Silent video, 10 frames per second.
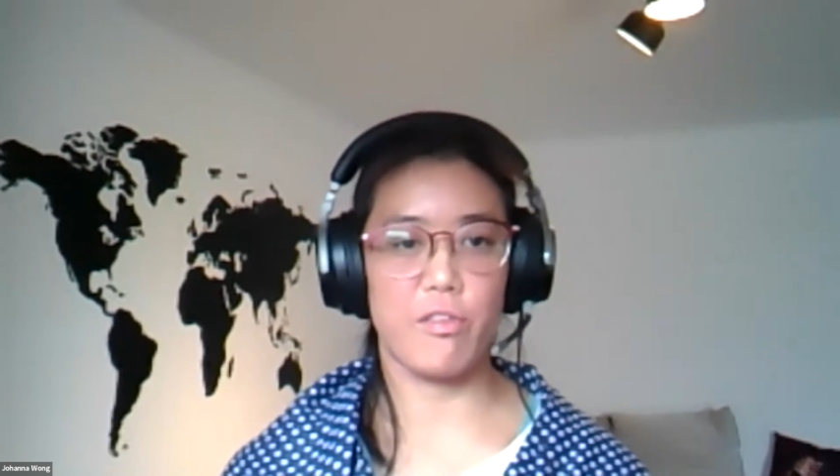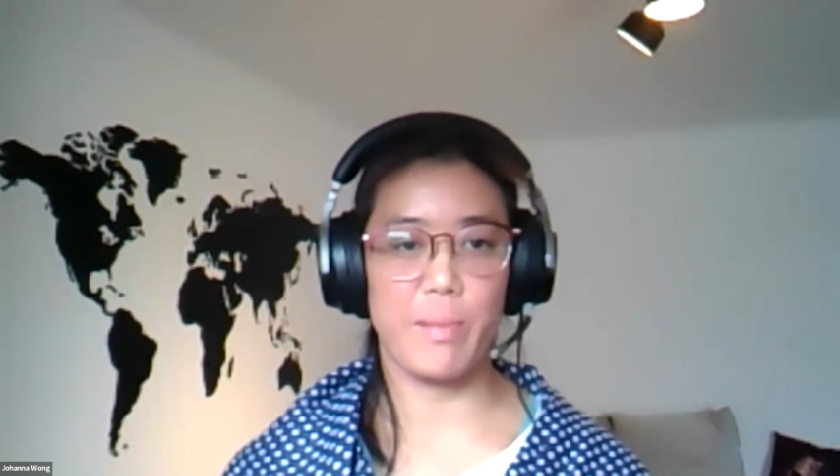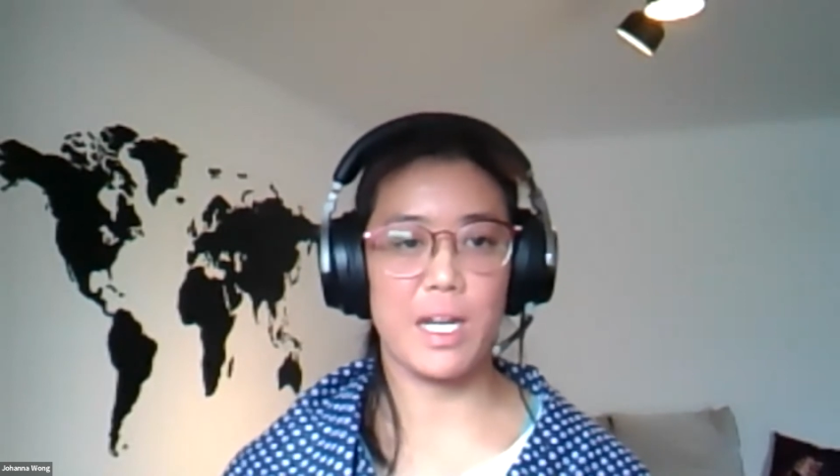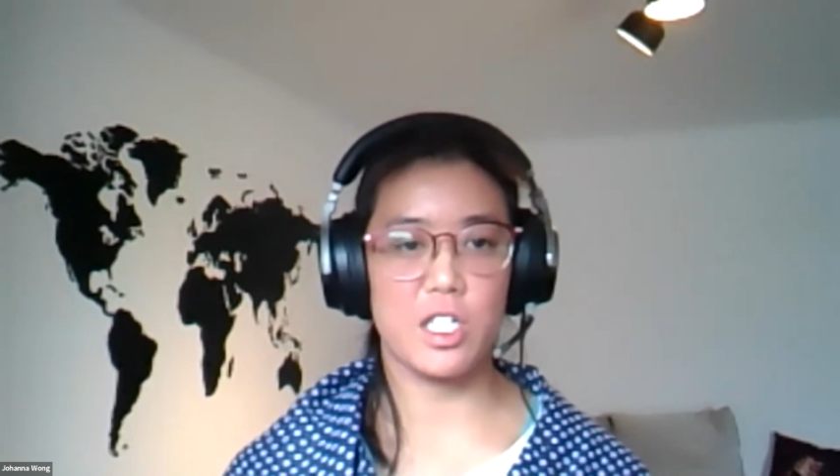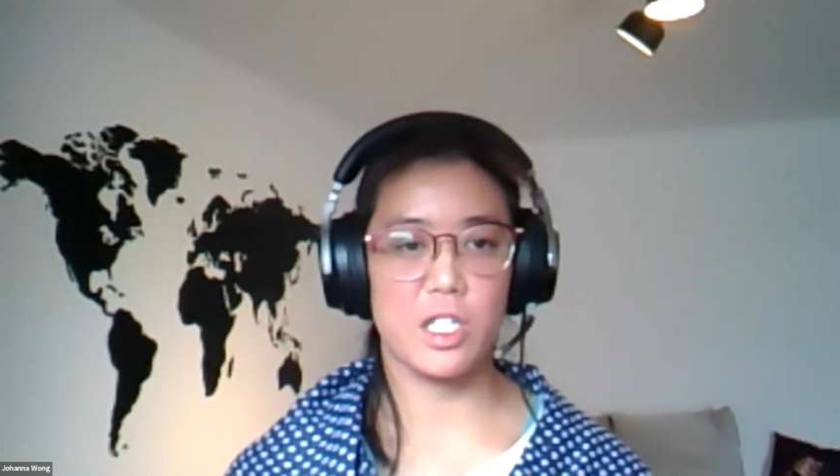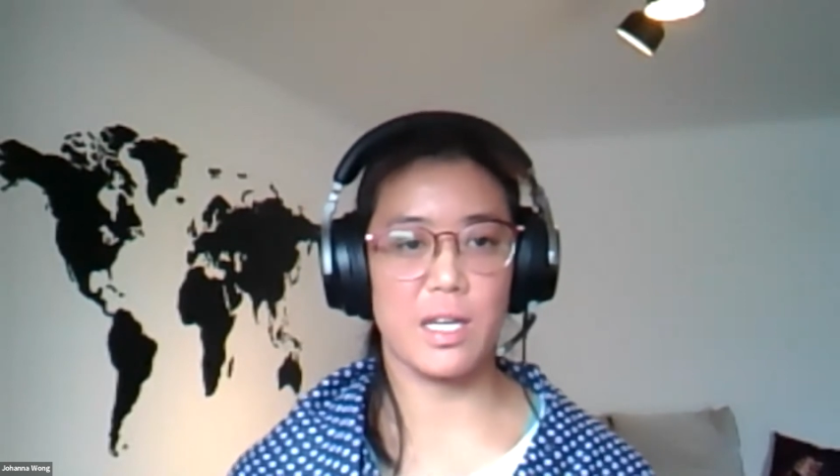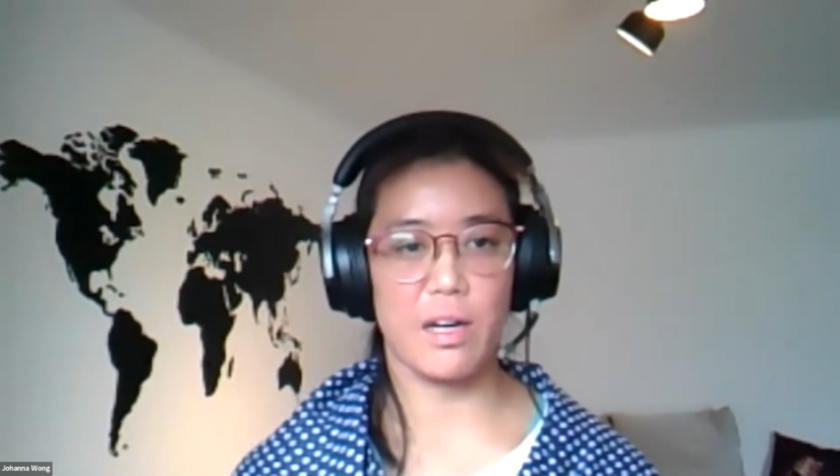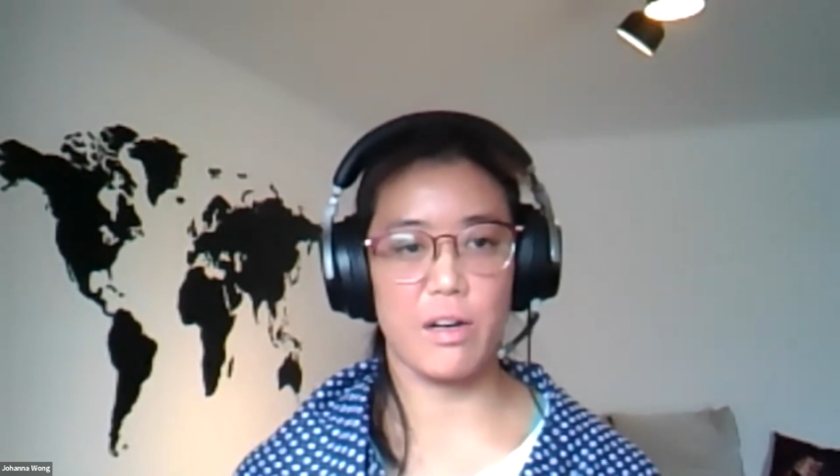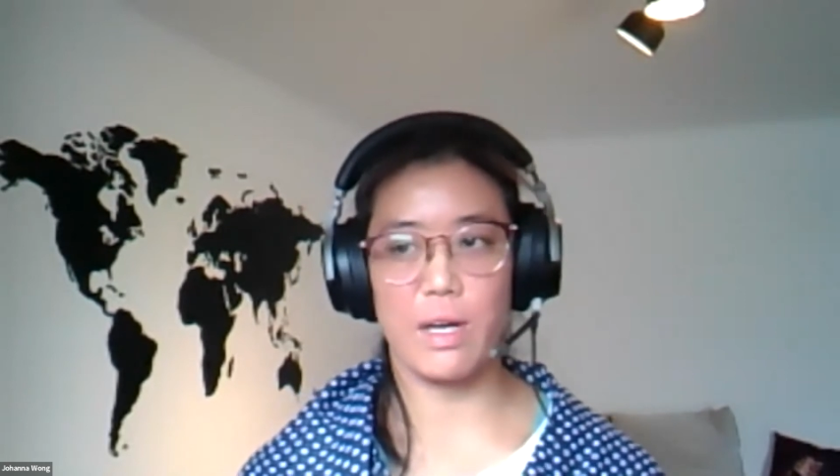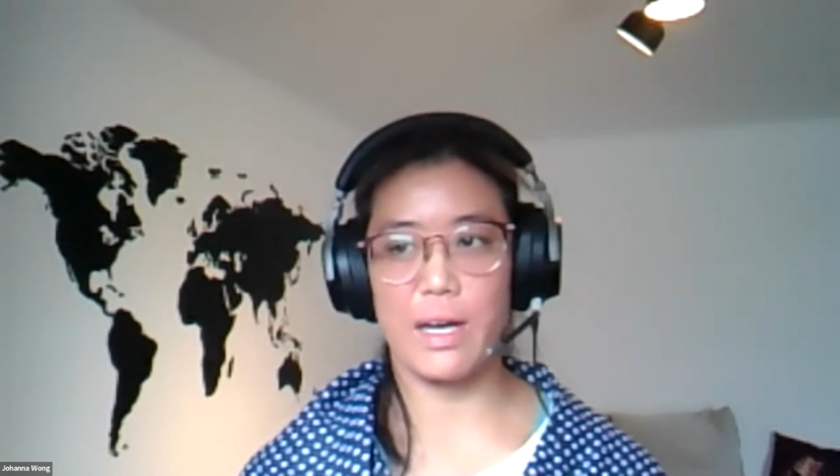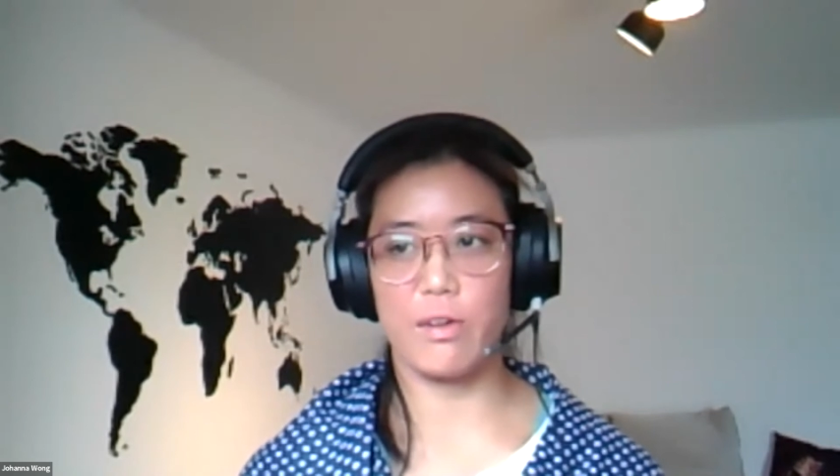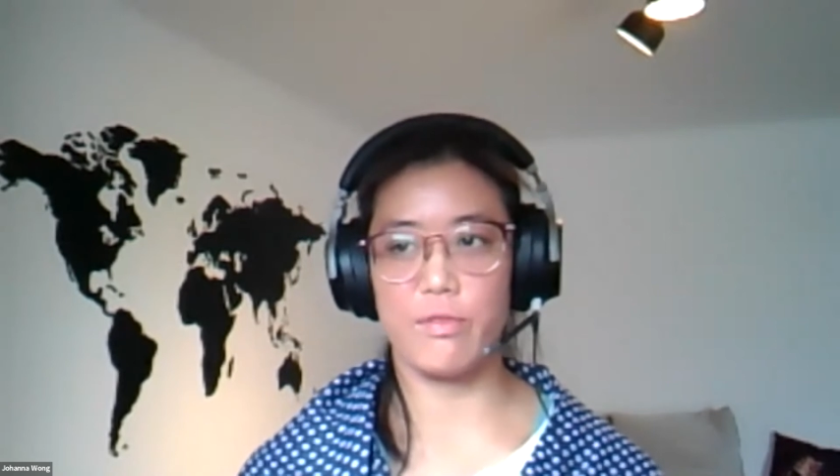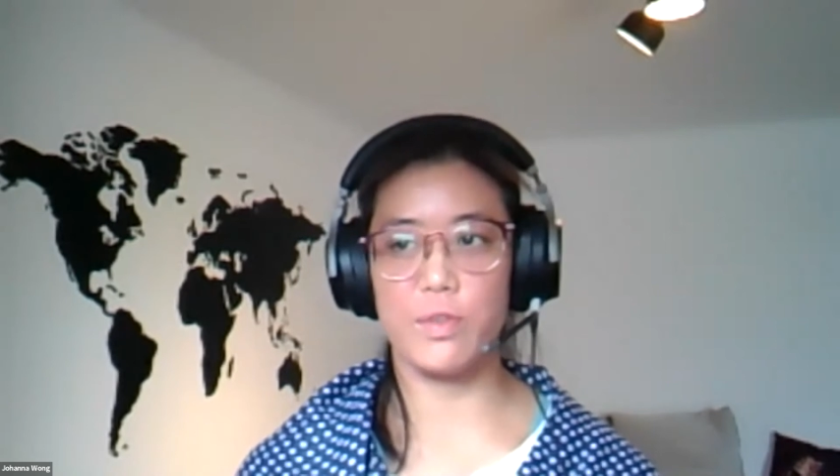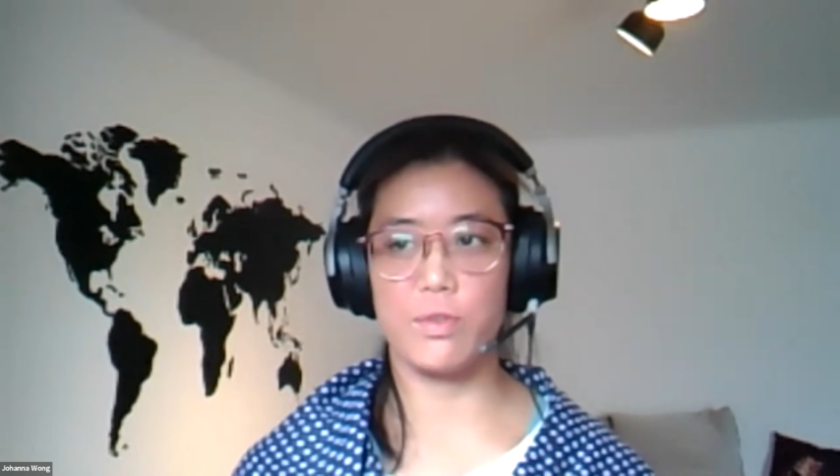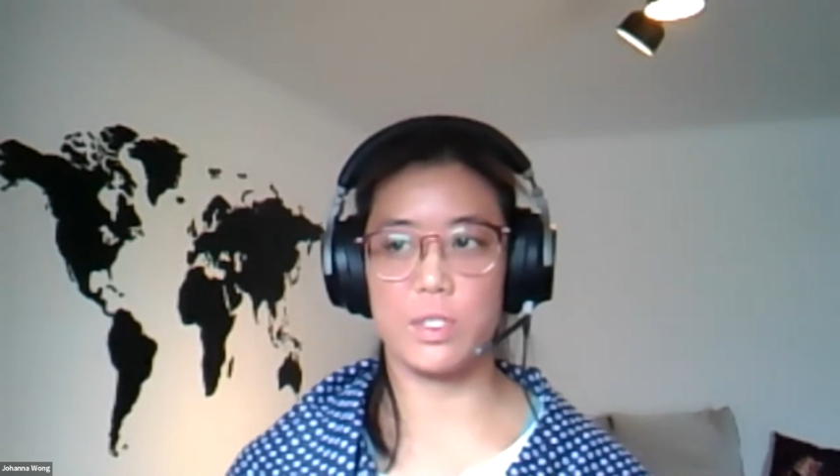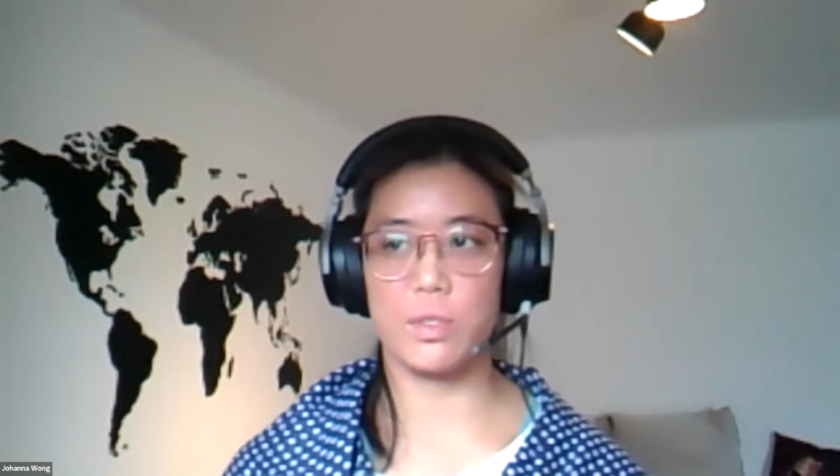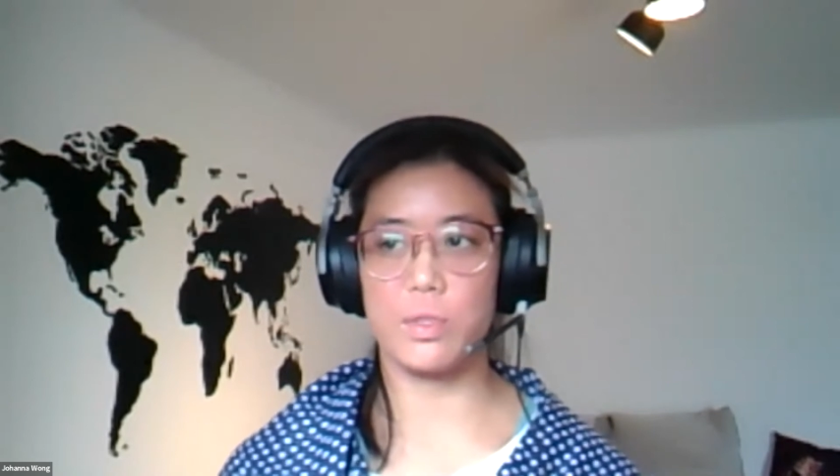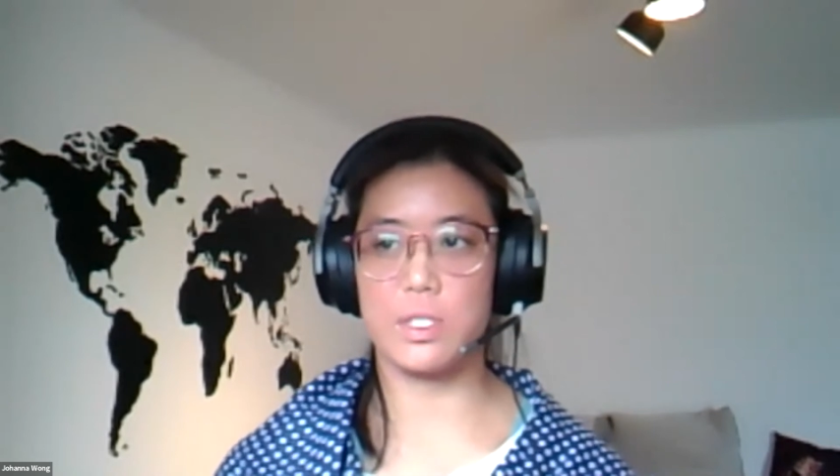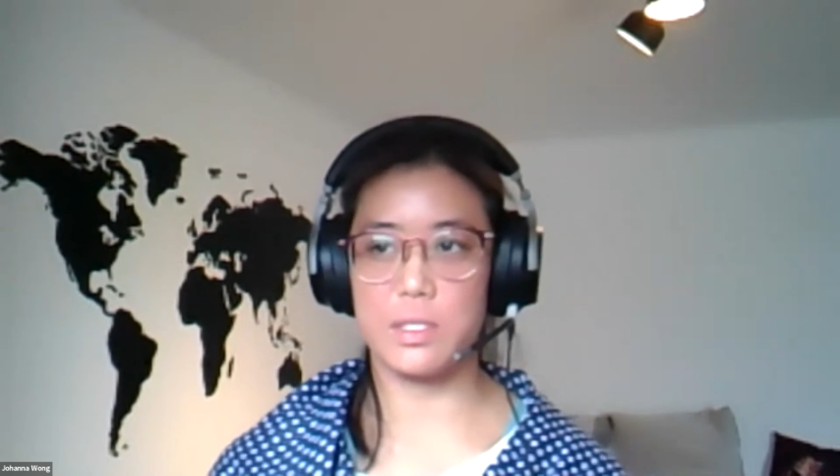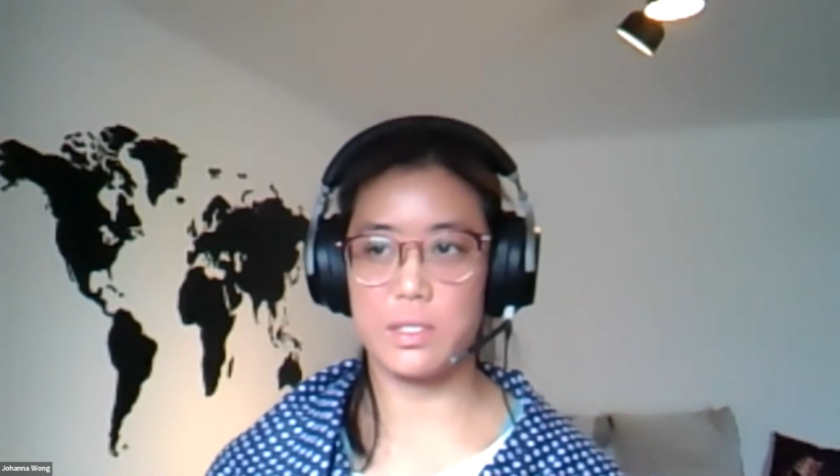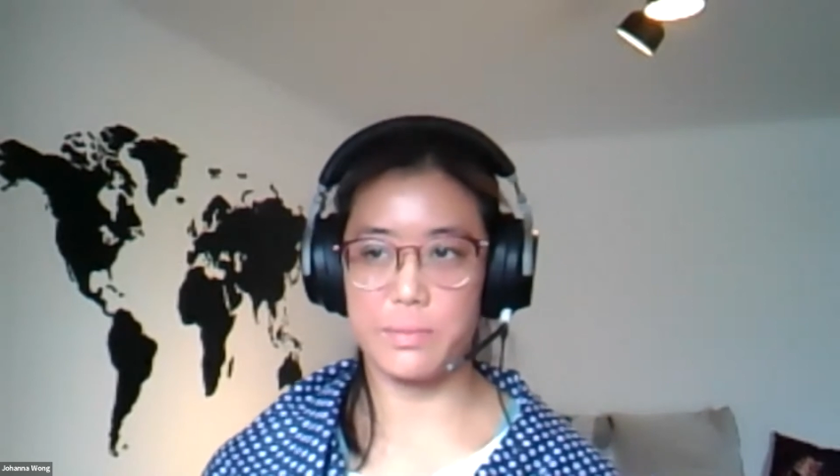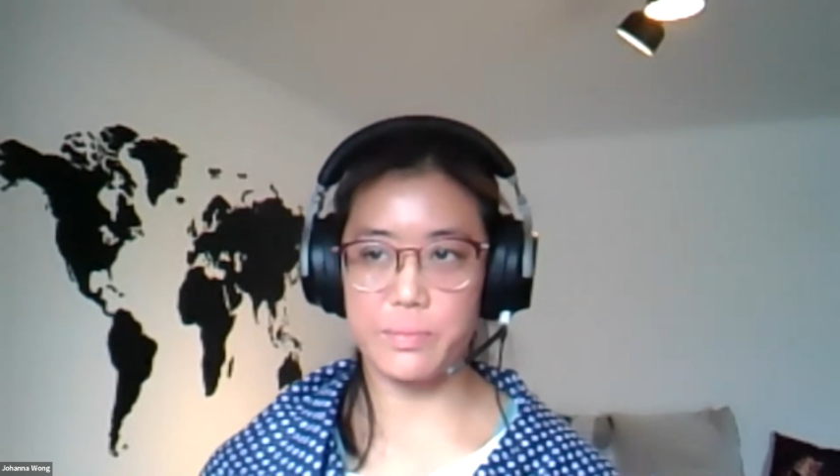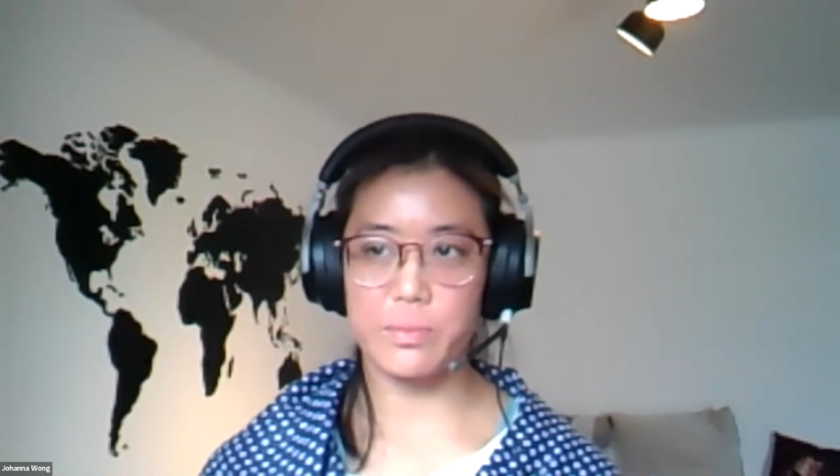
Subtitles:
managing our food resources.